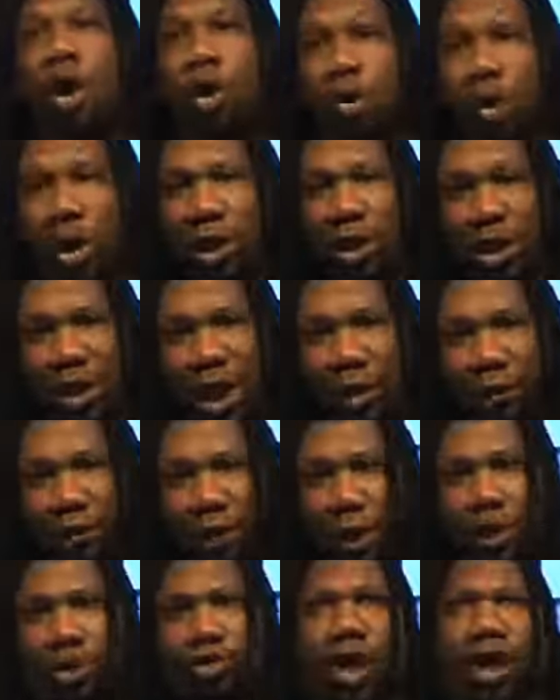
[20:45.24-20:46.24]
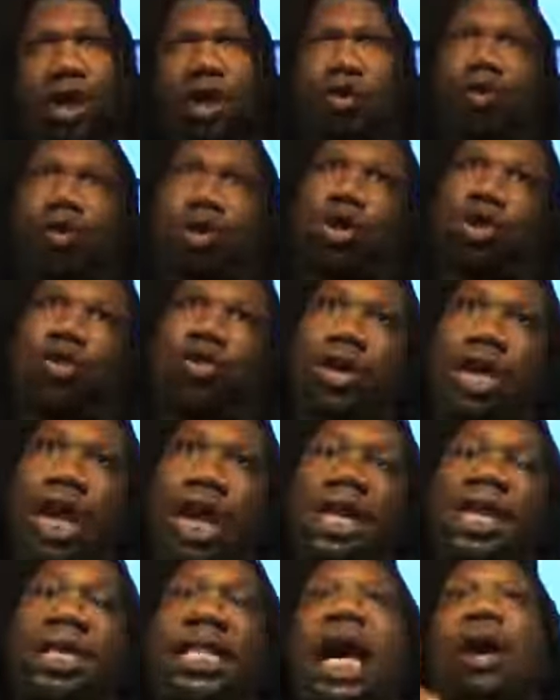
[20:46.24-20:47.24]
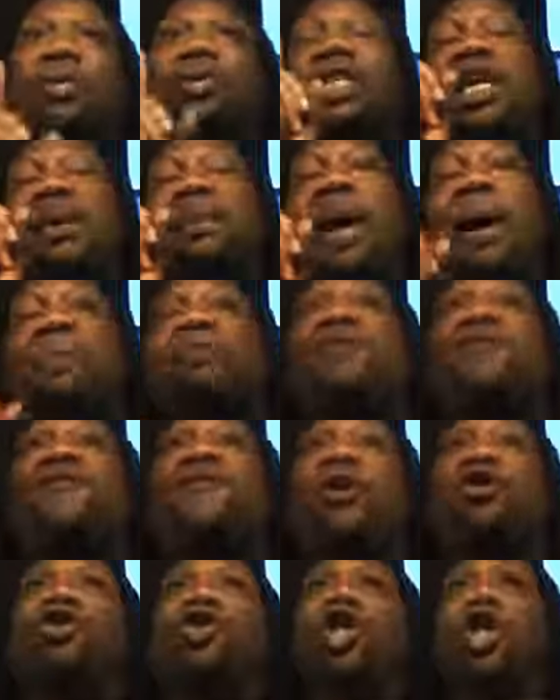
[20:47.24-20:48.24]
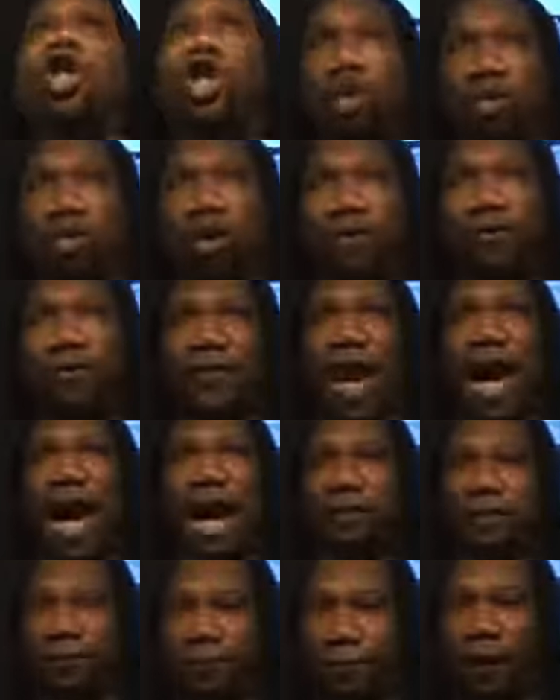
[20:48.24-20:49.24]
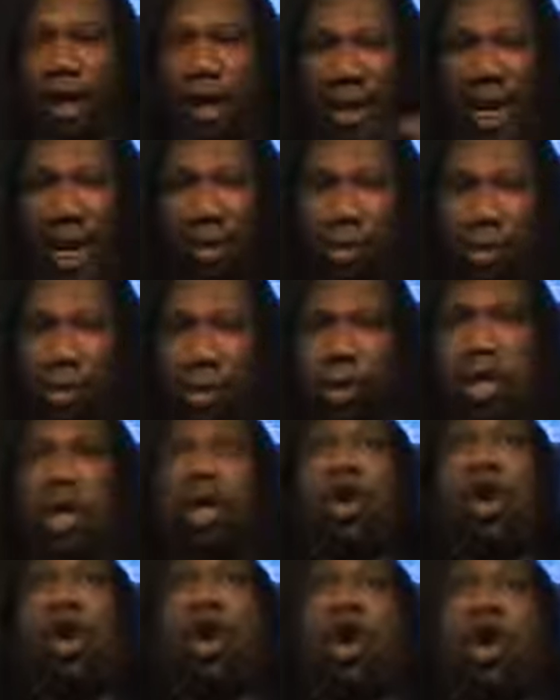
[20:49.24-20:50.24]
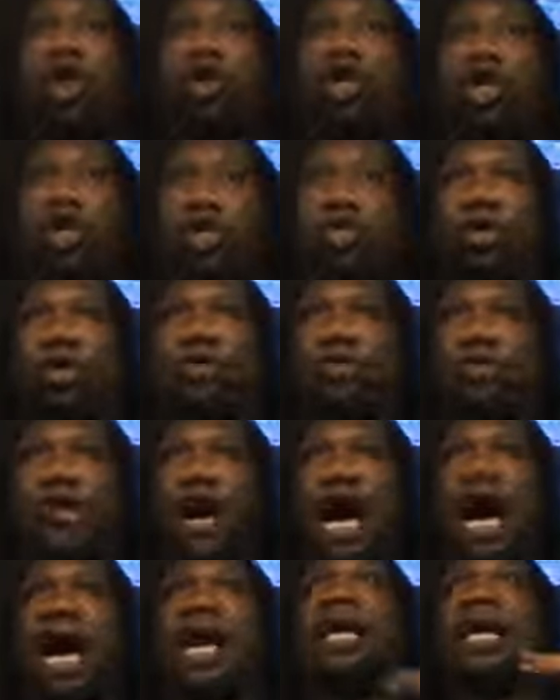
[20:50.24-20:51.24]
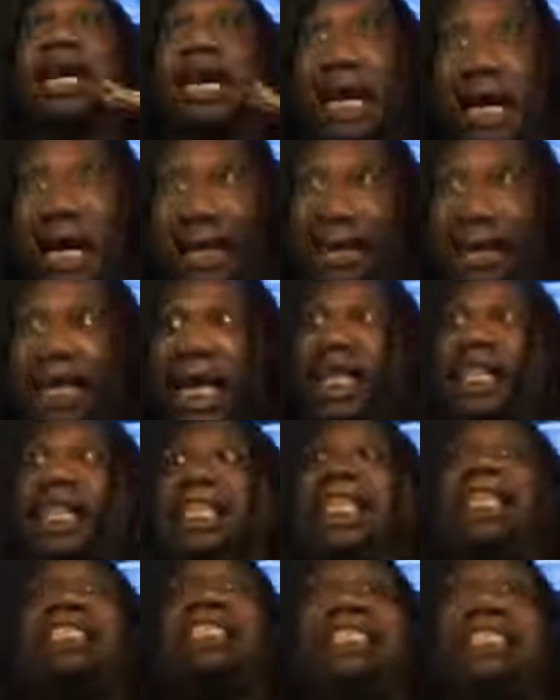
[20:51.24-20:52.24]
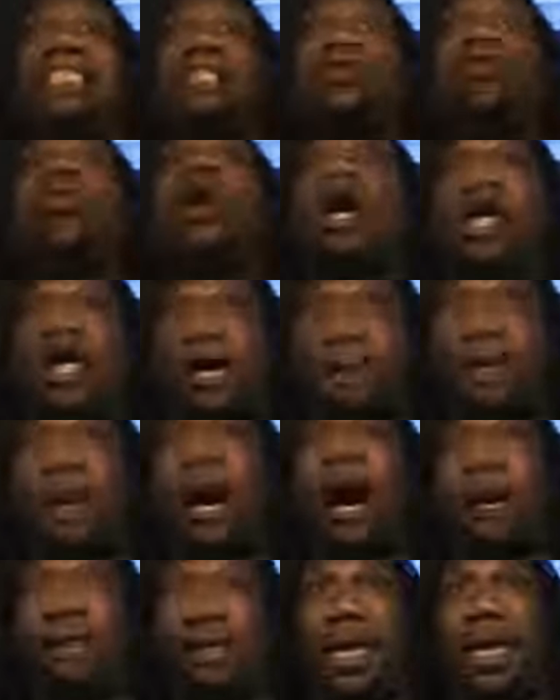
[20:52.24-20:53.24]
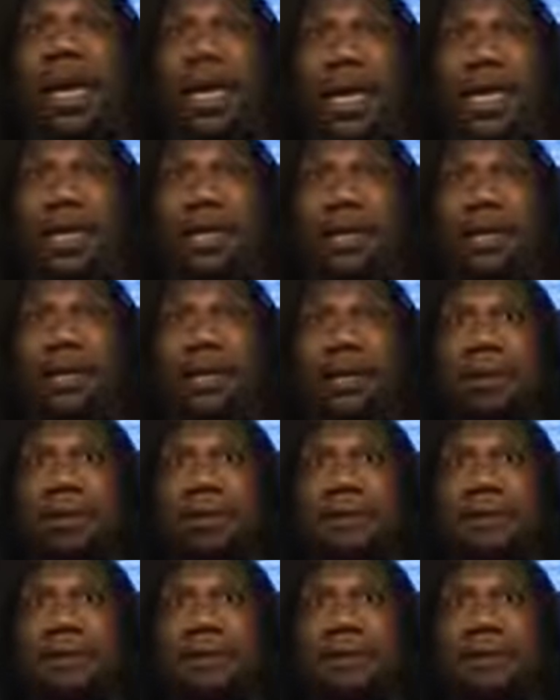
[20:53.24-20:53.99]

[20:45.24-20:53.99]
When Self Destruction was created, that was hip hop's first unified front. That was when we all unified and said, This is what hip hop is.